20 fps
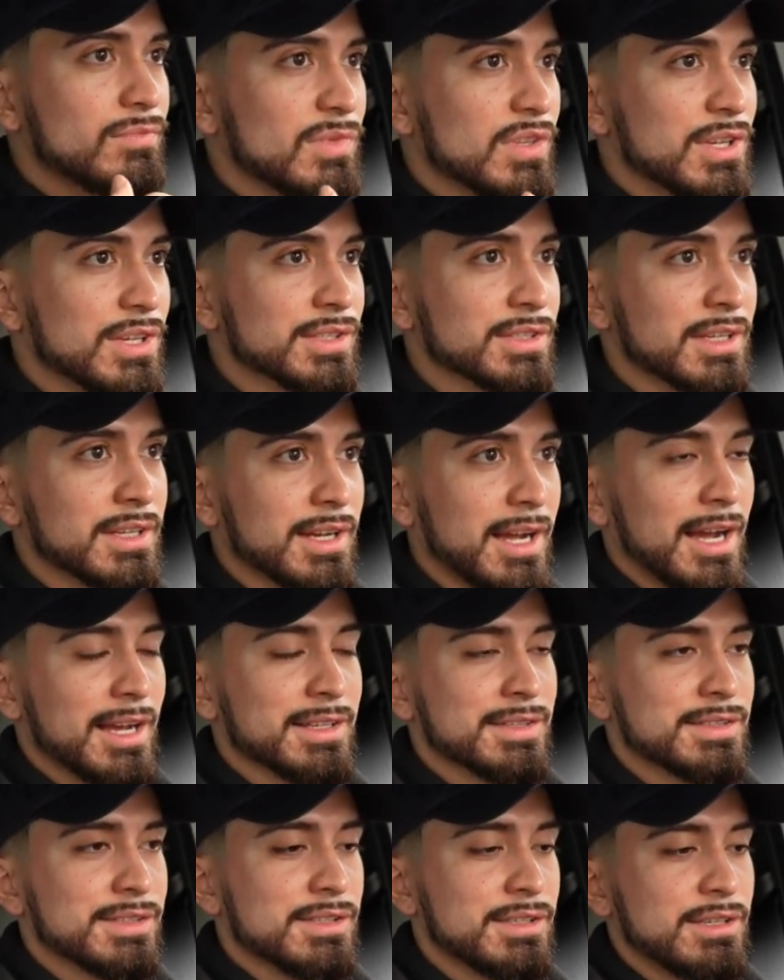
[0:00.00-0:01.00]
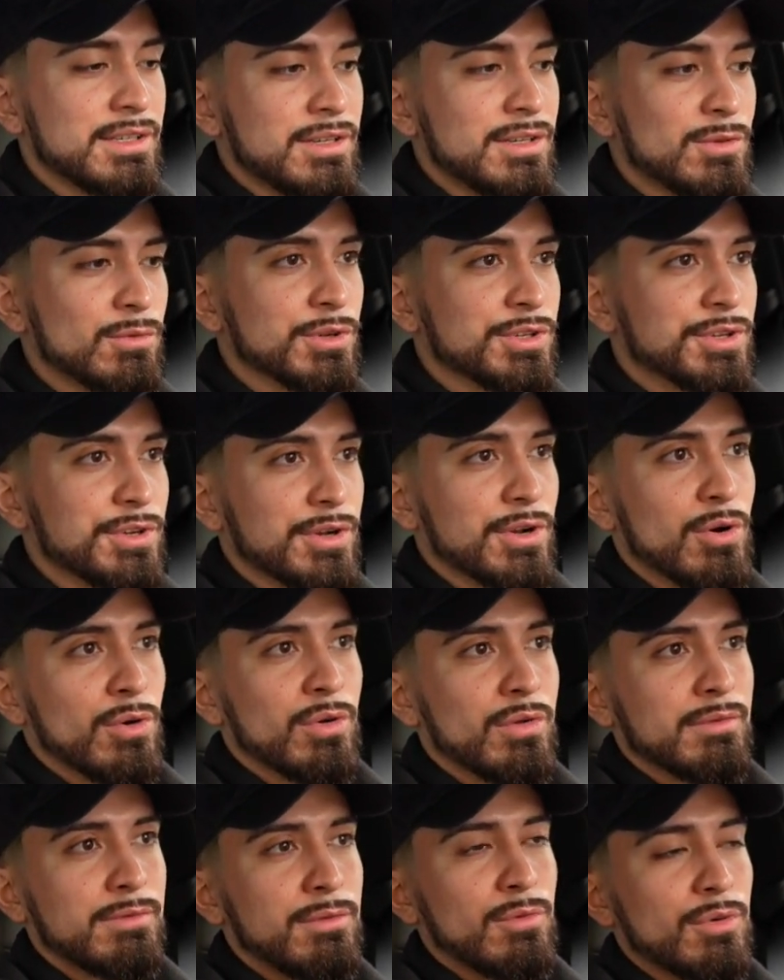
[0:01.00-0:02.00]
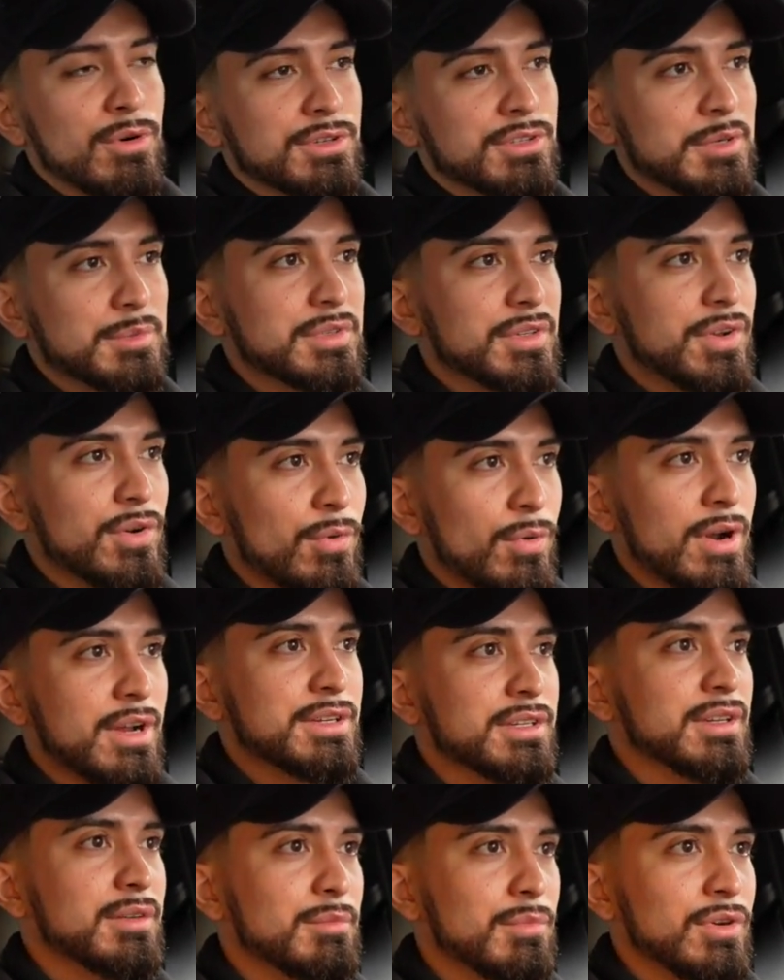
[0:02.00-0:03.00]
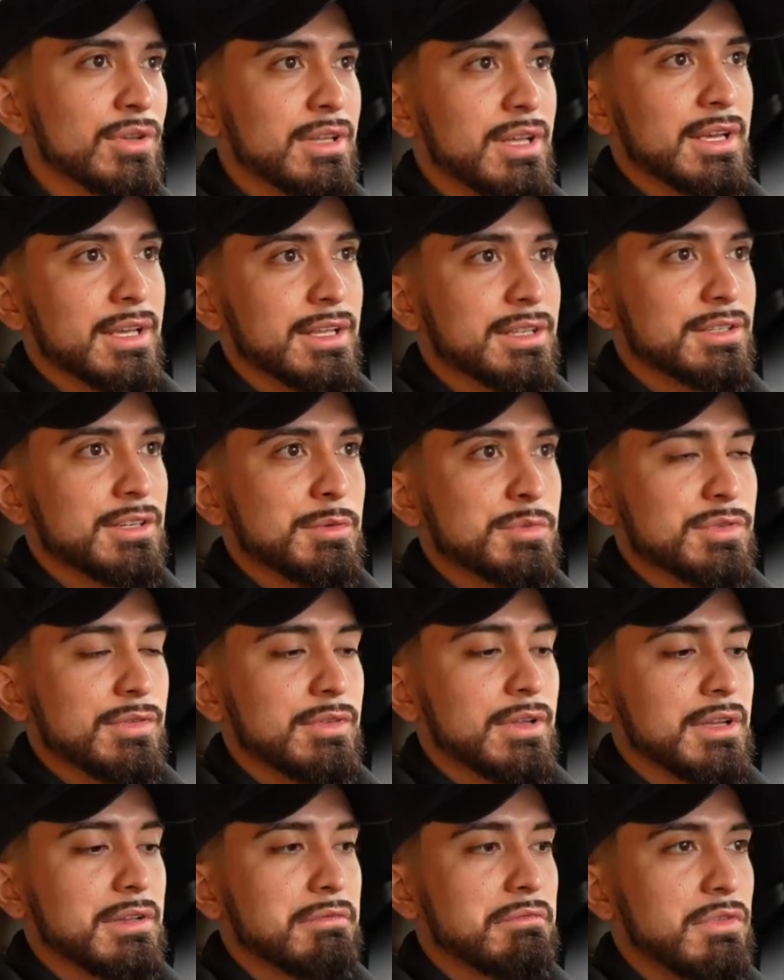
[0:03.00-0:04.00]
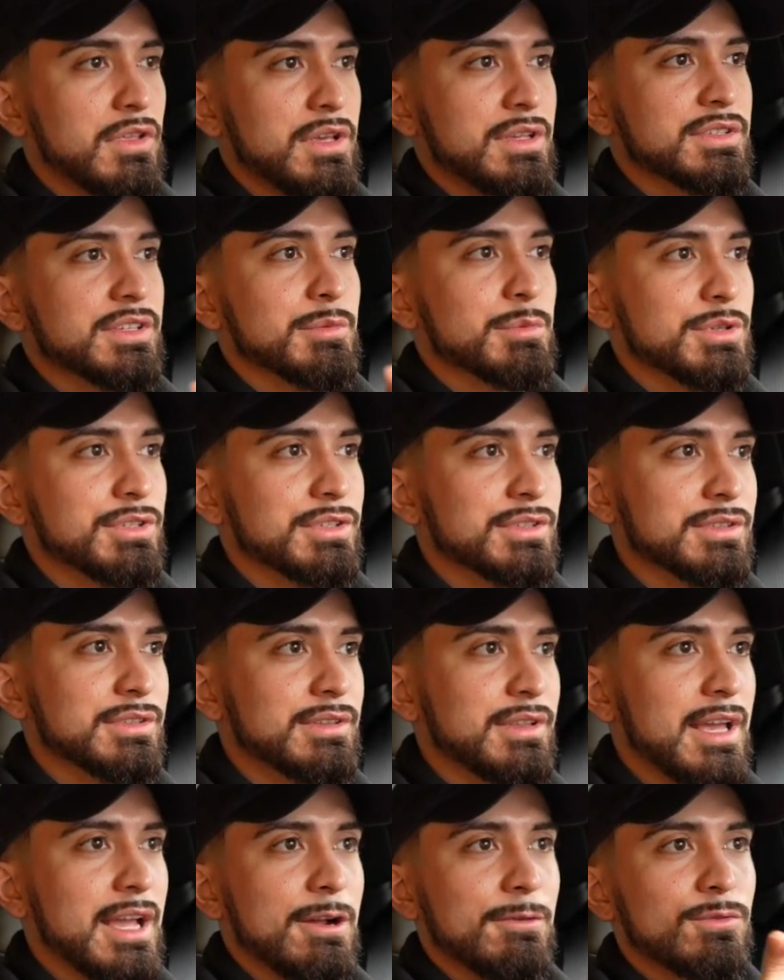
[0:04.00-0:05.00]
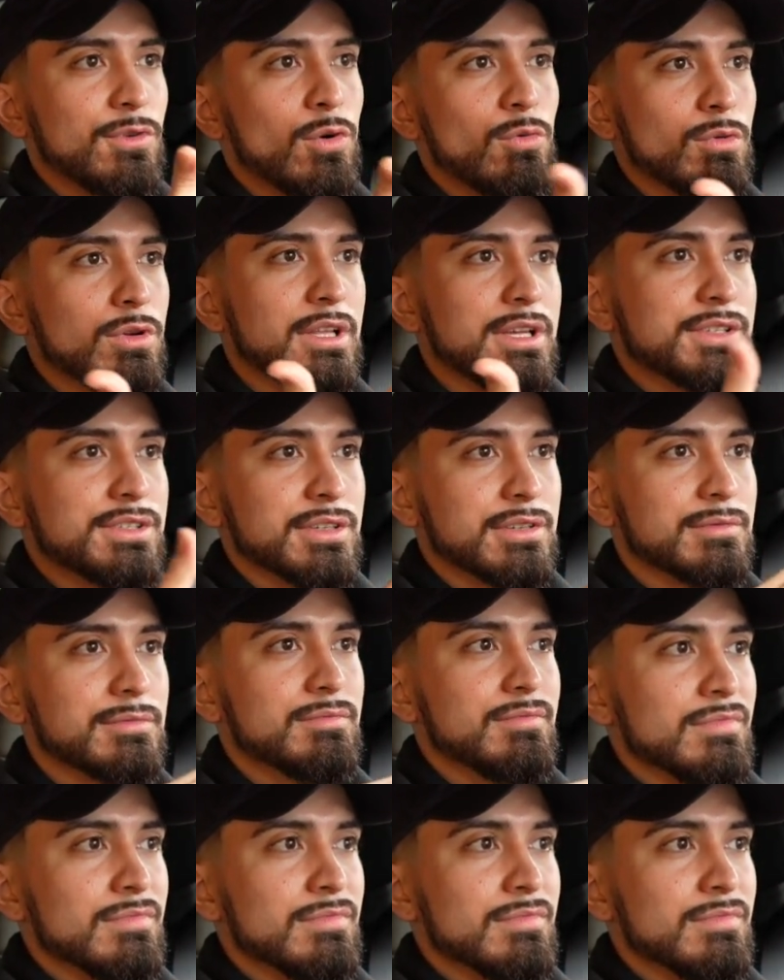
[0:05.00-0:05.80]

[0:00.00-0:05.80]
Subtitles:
He's like, I see what you're going for in terms of direction, but like in terms of like these images, they have no relation.